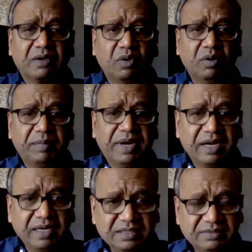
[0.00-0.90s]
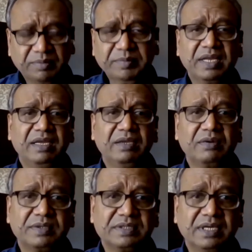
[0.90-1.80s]
gold medalist from Delhi
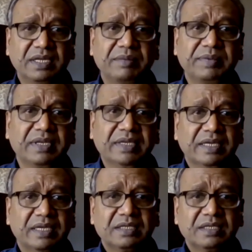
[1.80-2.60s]
University, I mean,